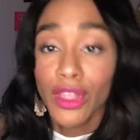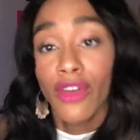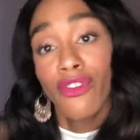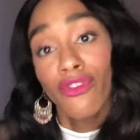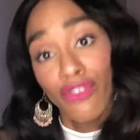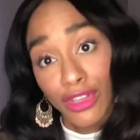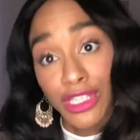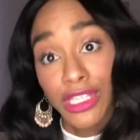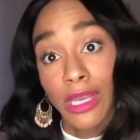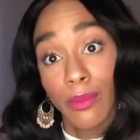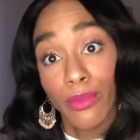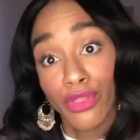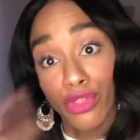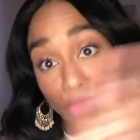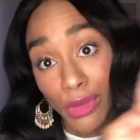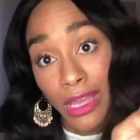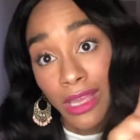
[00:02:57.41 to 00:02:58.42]
For
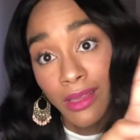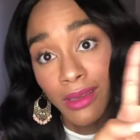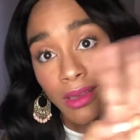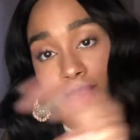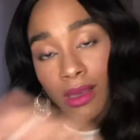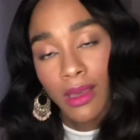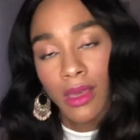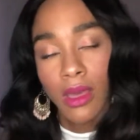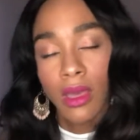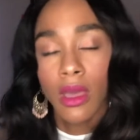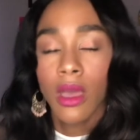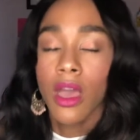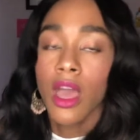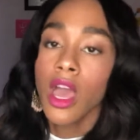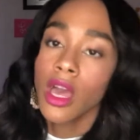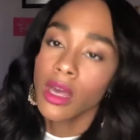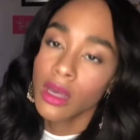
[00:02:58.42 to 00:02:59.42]
tip three,
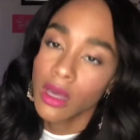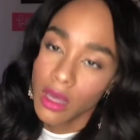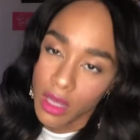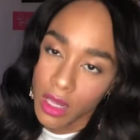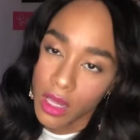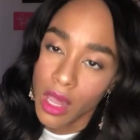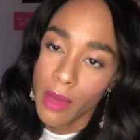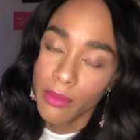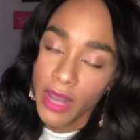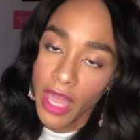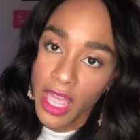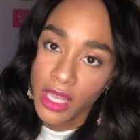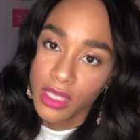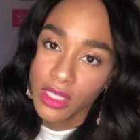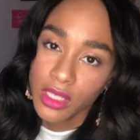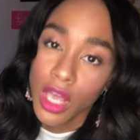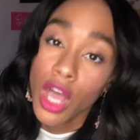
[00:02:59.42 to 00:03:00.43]
club
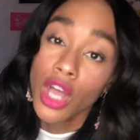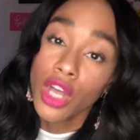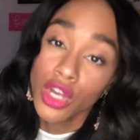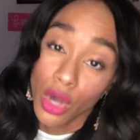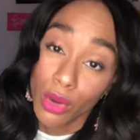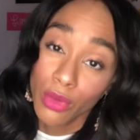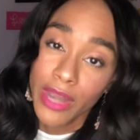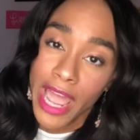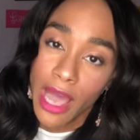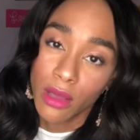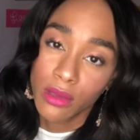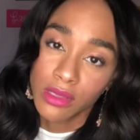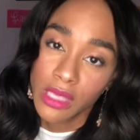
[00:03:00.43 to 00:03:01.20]
nights go down